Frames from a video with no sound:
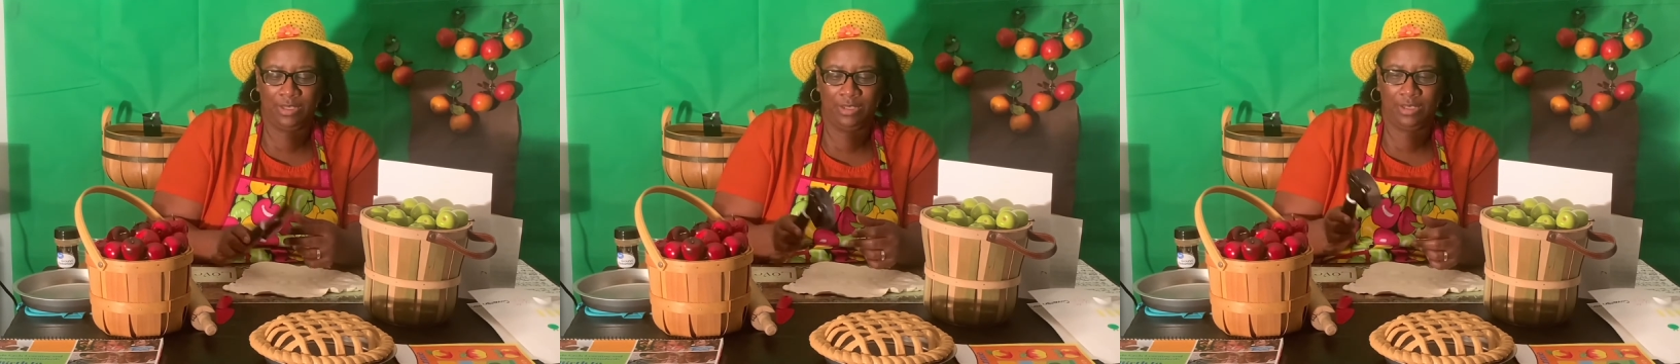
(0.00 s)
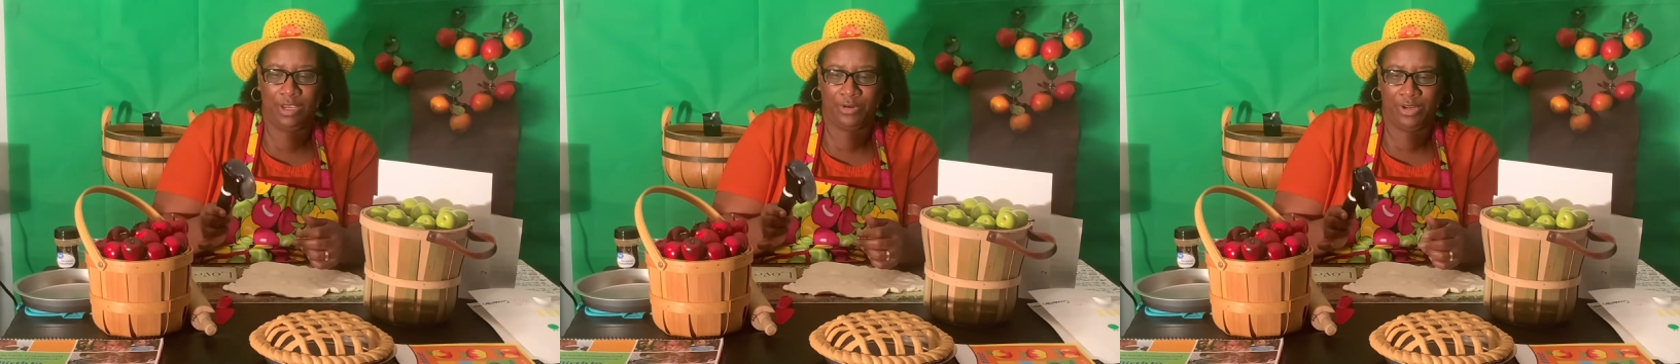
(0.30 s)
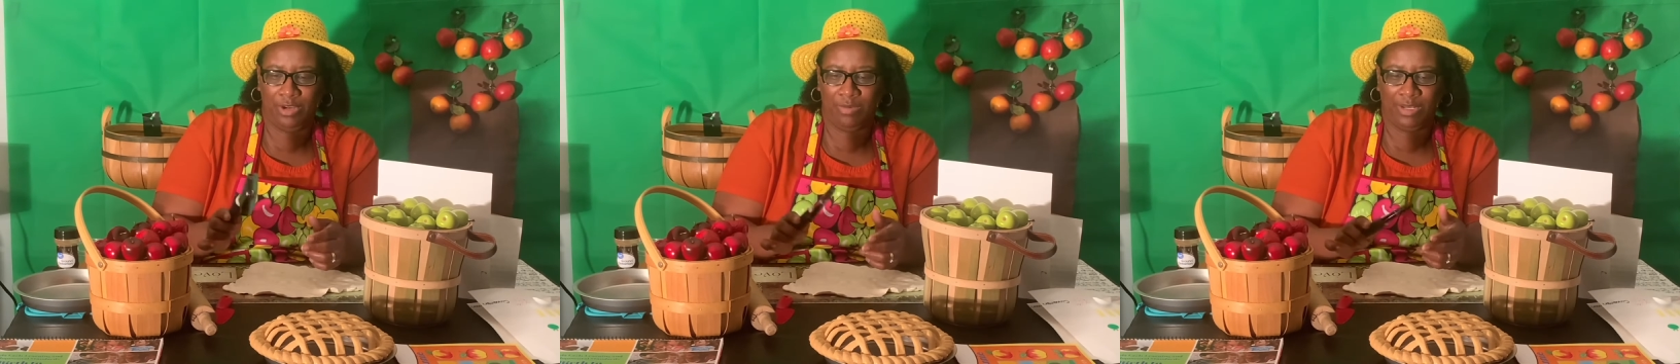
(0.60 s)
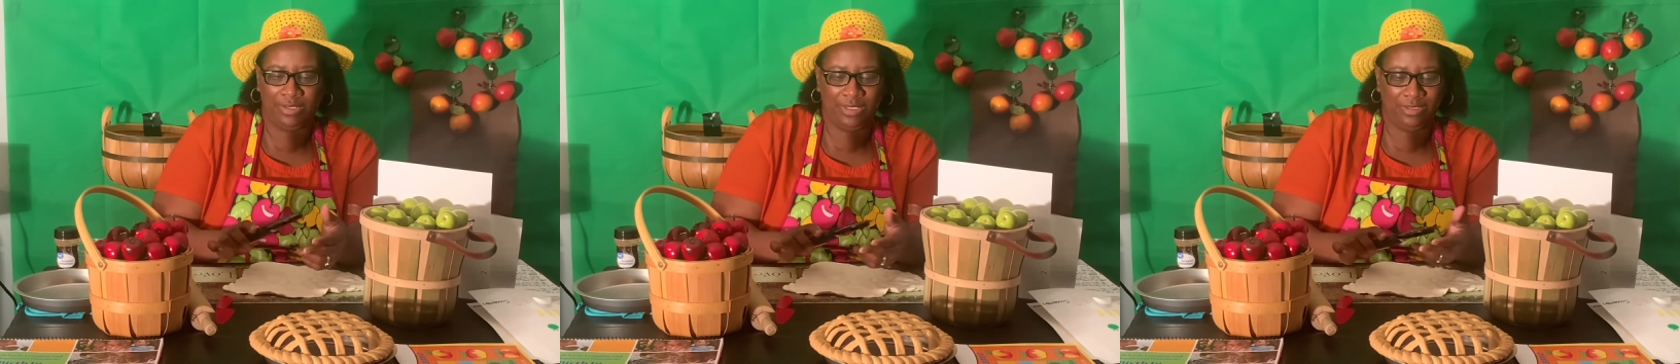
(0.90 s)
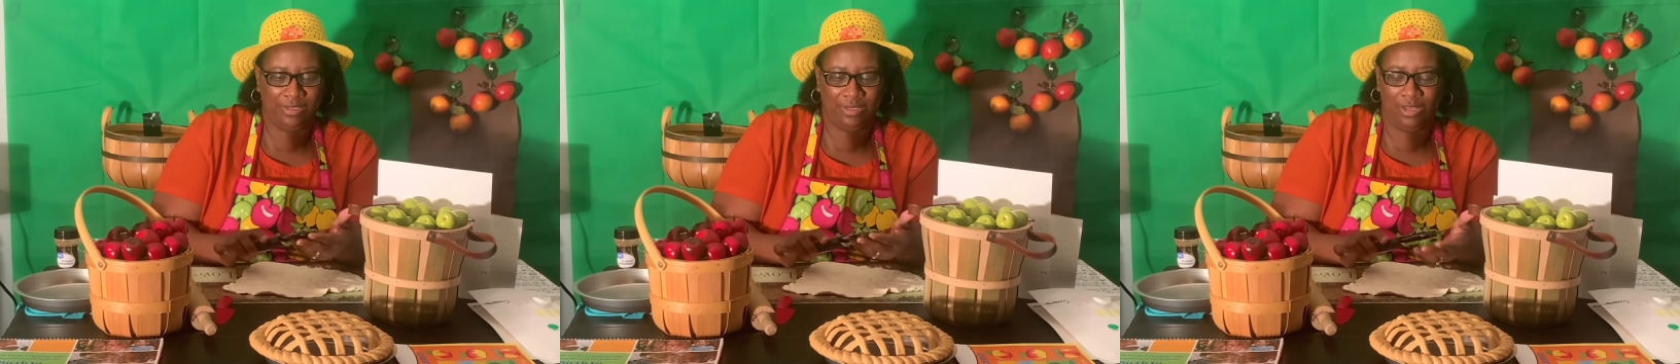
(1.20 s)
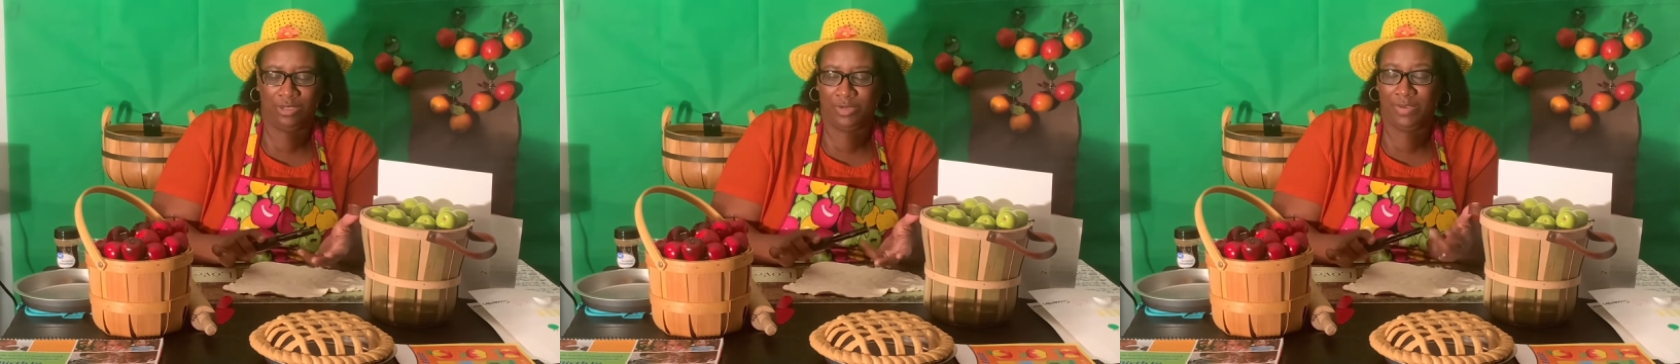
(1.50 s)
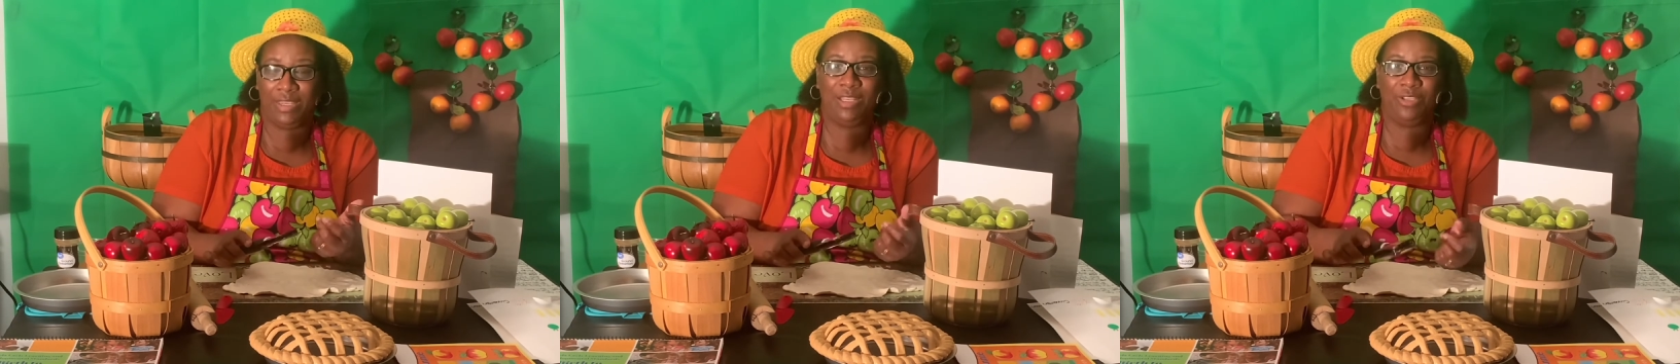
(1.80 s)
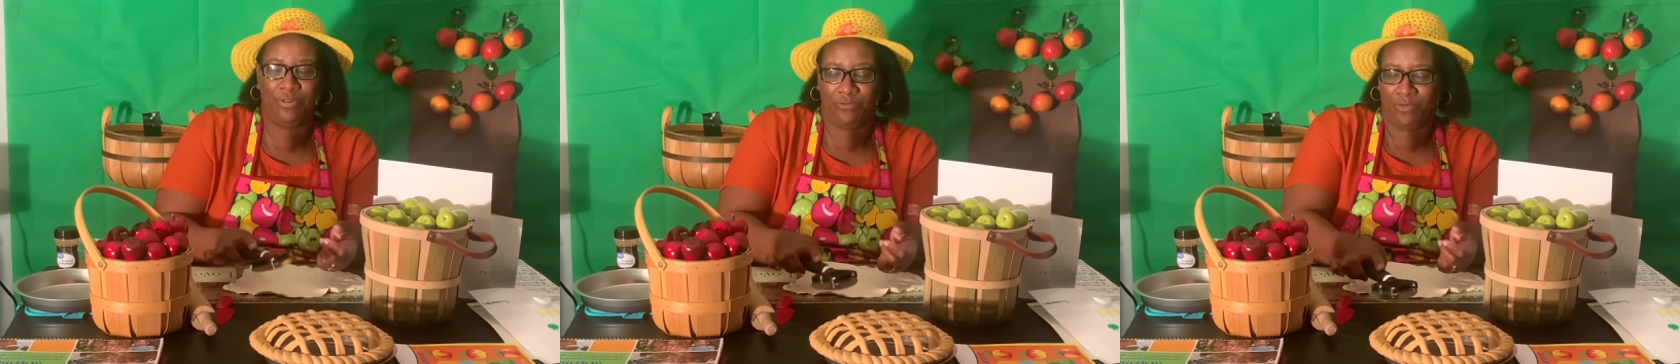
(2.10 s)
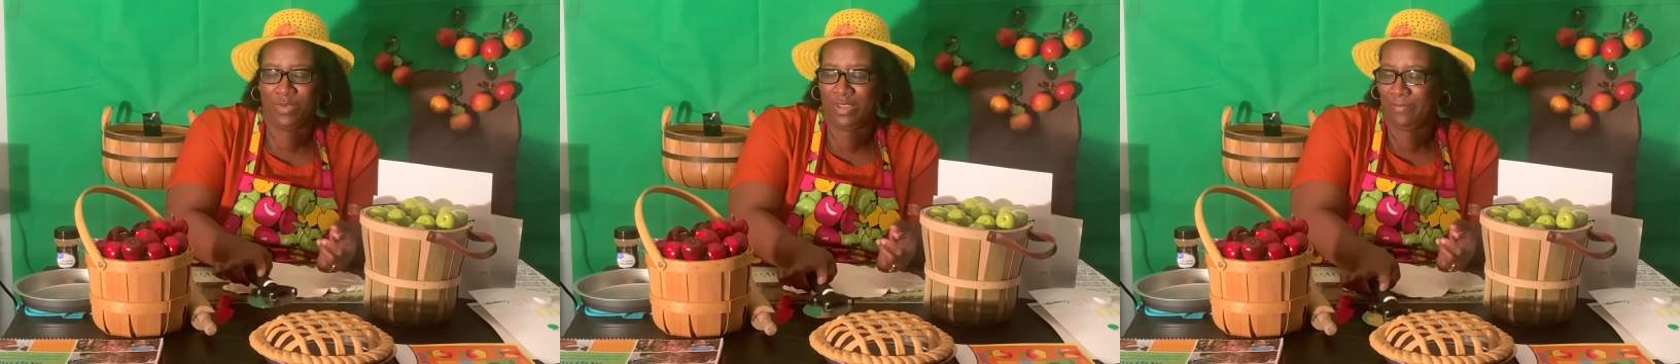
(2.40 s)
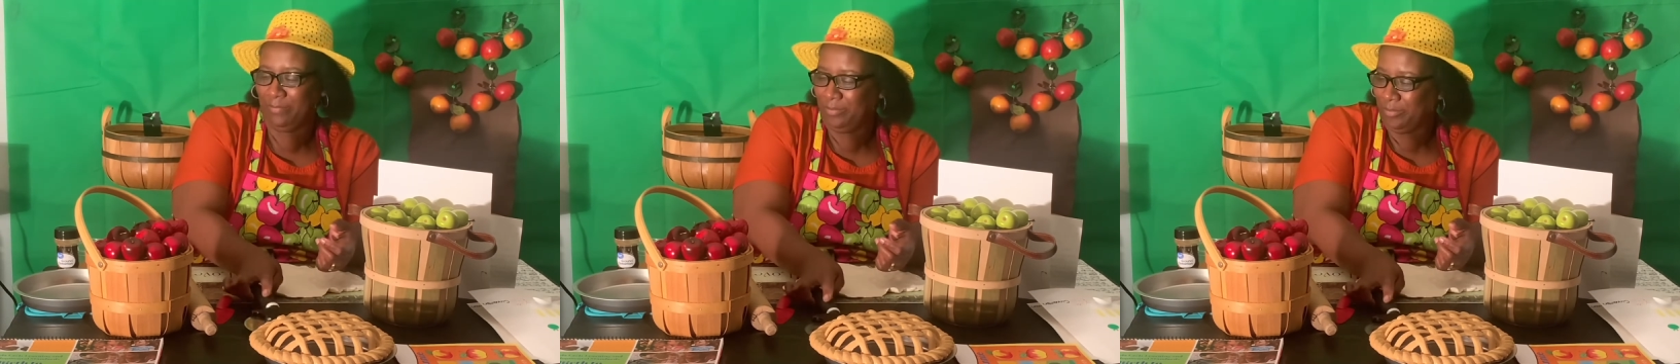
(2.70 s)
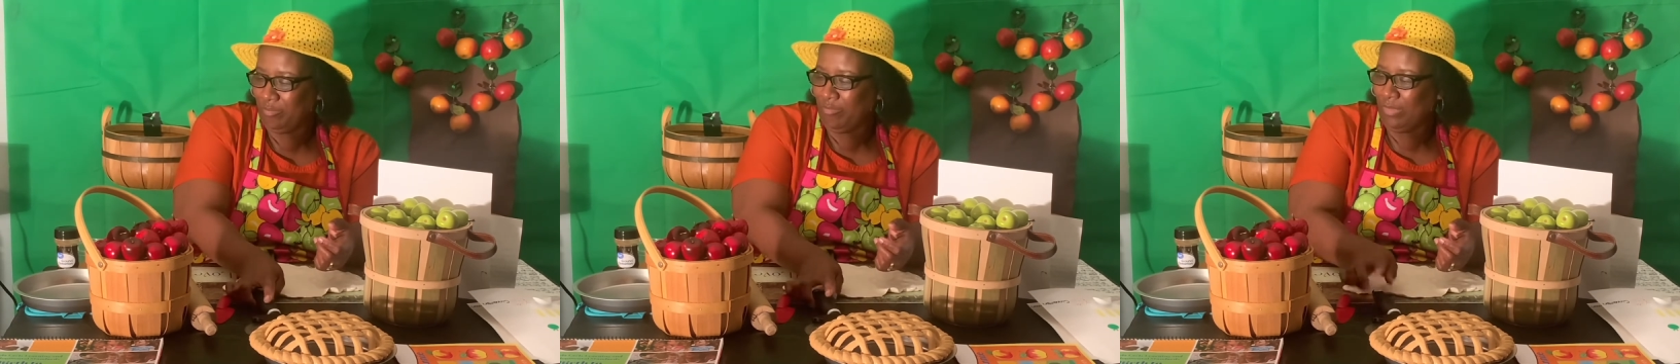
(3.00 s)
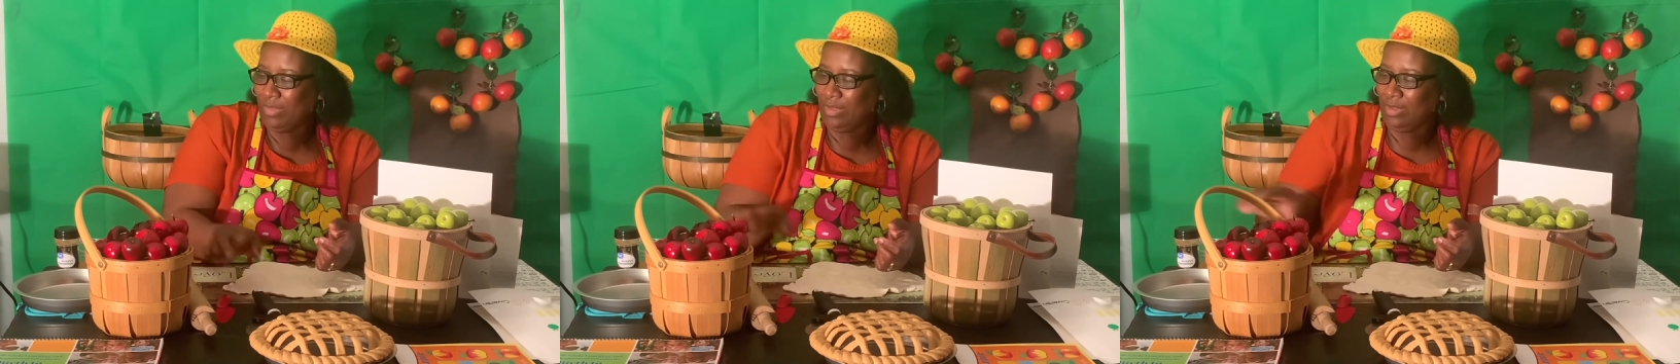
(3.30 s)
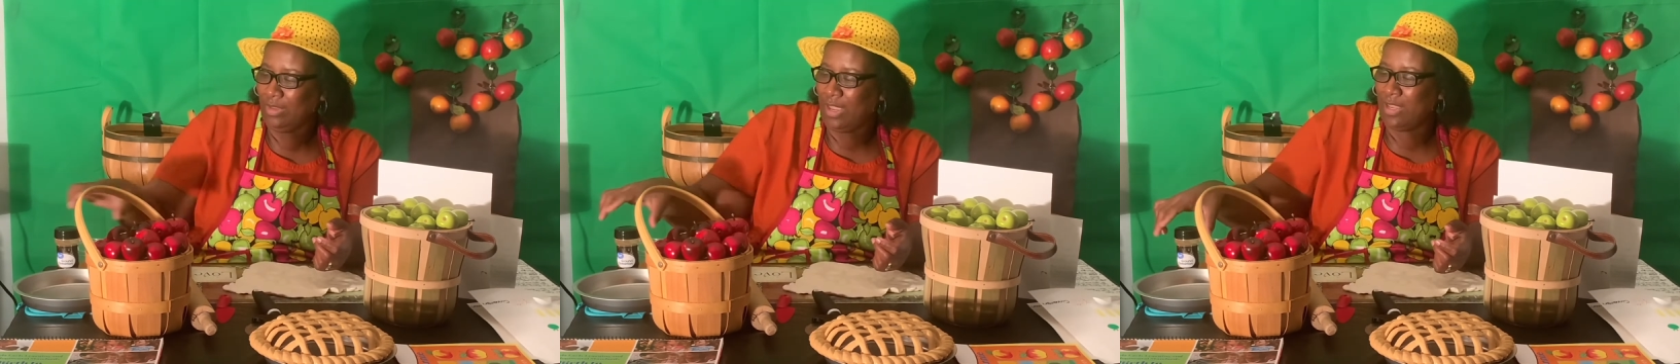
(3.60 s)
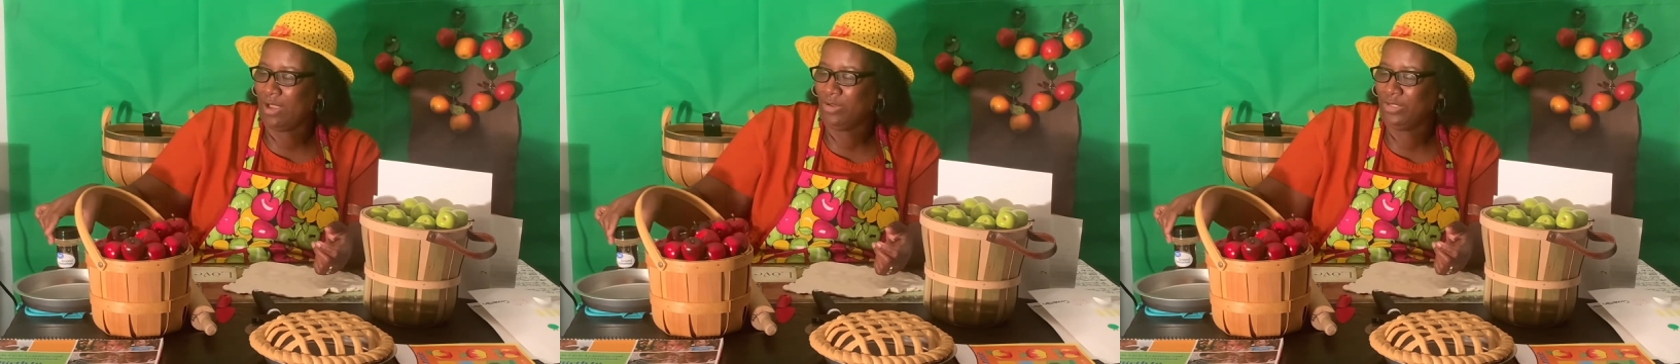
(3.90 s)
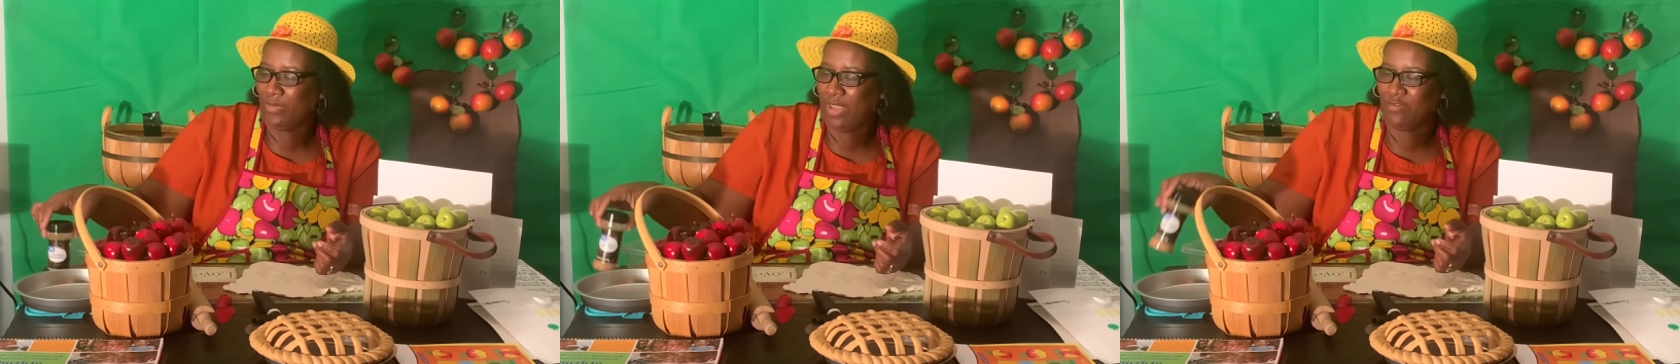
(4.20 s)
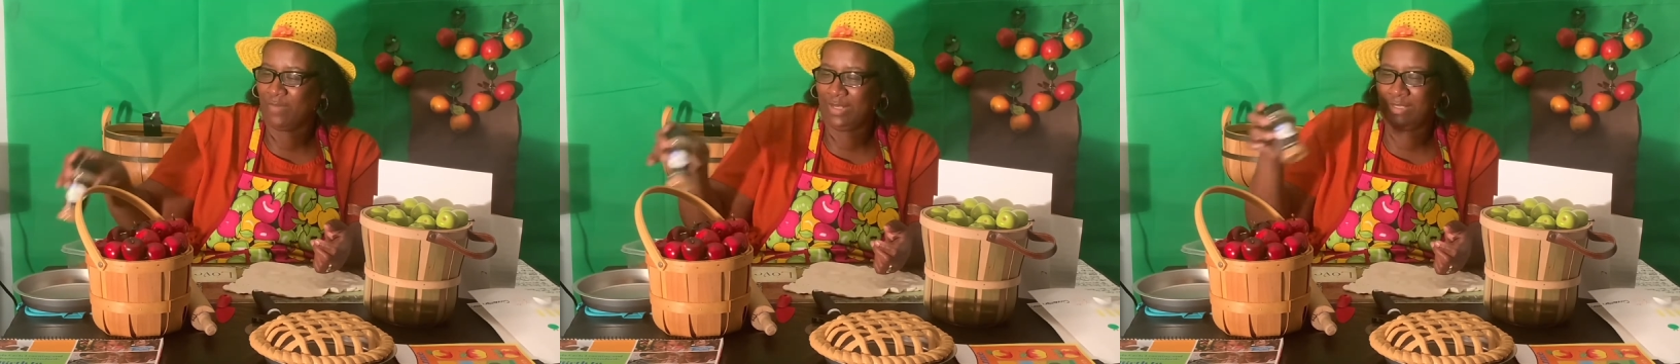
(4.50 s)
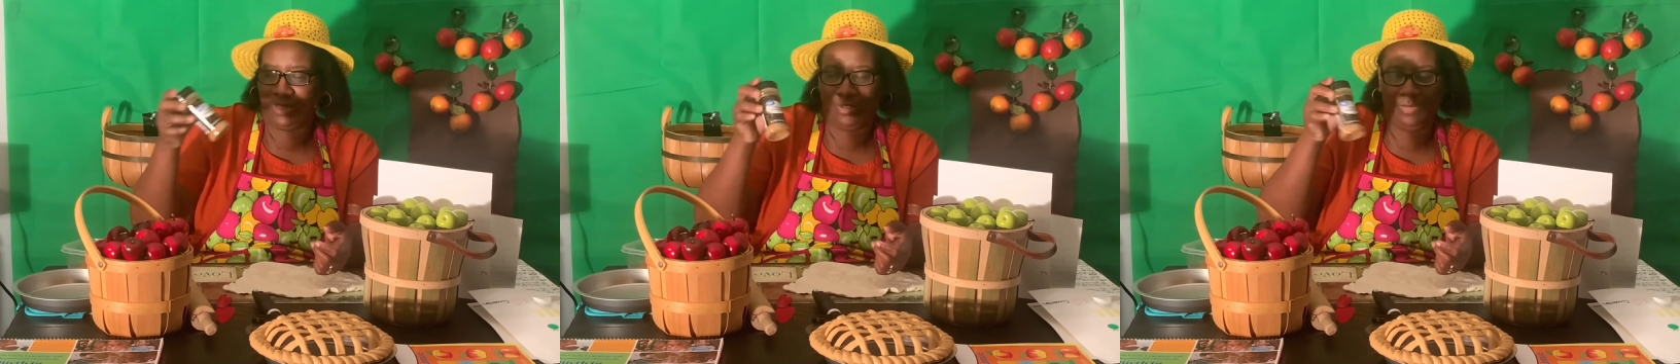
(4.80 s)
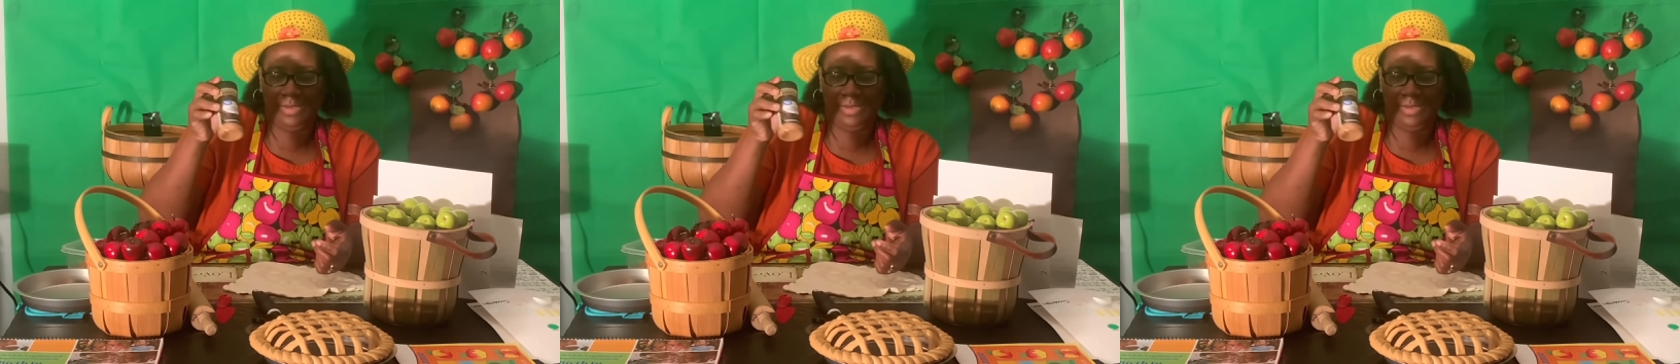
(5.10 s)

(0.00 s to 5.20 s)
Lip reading: cutter here because it's a little bit easier for me. I also have my cinnamon.